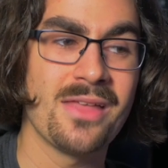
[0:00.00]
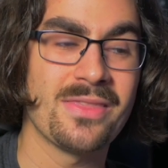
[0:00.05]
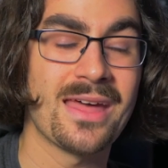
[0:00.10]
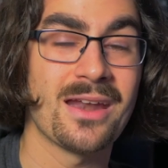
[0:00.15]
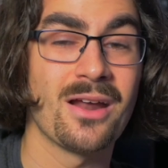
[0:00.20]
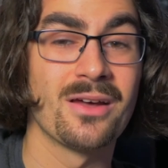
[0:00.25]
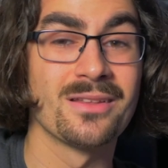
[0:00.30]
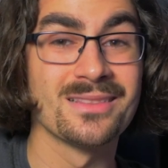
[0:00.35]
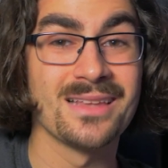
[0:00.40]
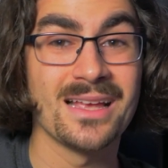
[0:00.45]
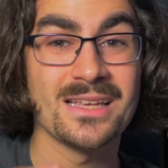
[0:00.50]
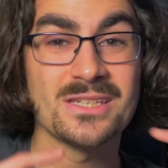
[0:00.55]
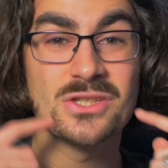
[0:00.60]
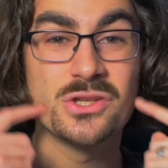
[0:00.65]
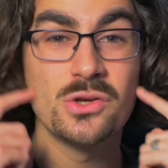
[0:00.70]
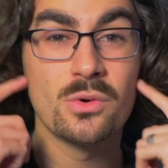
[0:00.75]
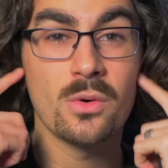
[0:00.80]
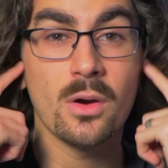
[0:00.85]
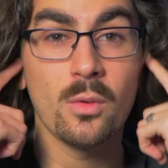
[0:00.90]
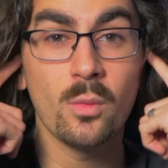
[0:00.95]
that
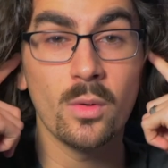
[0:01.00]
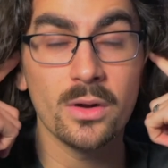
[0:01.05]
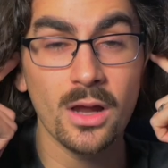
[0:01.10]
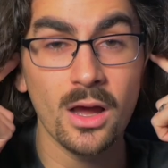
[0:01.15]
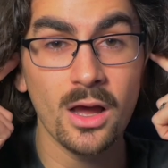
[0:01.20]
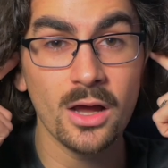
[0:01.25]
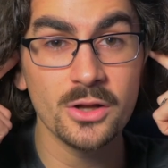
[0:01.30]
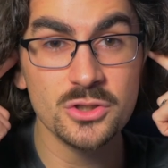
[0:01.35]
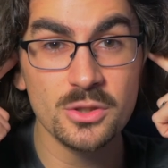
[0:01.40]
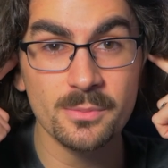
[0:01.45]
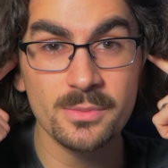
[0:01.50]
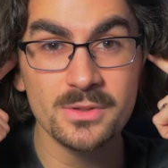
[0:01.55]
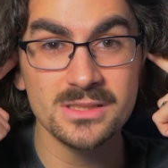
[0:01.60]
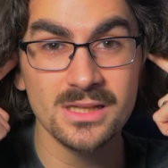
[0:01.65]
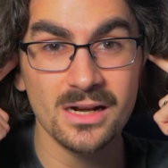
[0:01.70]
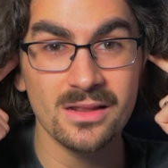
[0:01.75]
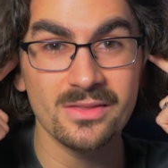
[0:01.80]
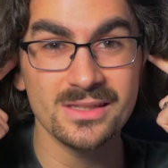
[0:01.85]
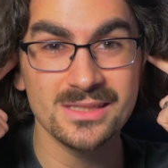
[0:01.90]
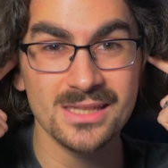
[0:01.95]
unless you are
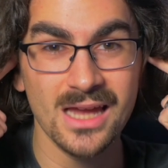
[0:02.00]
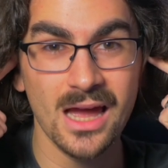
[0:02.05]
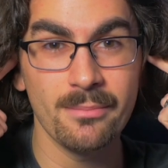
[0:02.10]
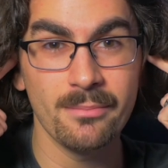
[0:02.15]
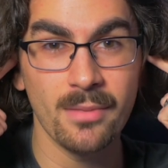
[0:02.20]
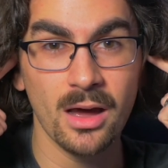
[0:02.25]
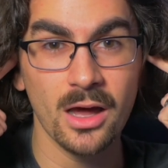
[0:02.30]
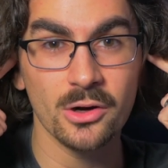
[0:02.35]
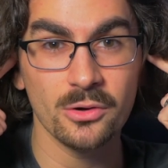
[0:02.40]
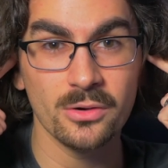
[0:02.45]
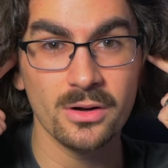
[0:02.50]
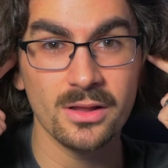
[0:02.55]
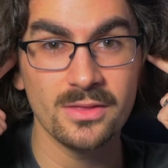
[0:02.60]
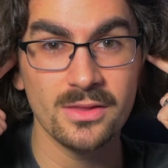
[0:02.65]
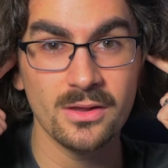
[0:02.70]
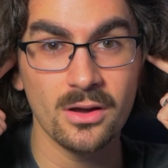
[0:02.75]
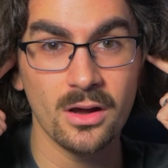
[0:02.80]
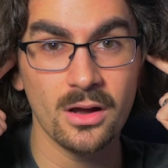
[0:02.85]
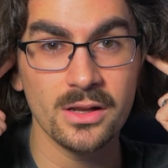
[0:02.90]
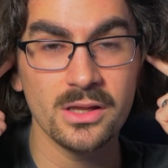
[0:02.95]
100% of the time monitoring
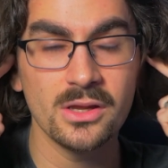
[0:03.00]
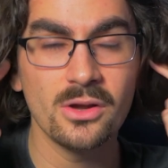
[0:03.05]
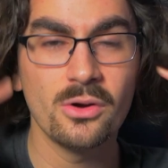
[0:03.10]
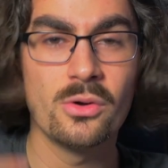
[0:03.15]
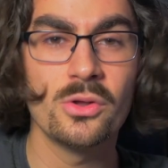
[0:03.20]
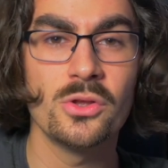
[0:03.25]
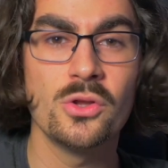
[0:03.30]
the audio,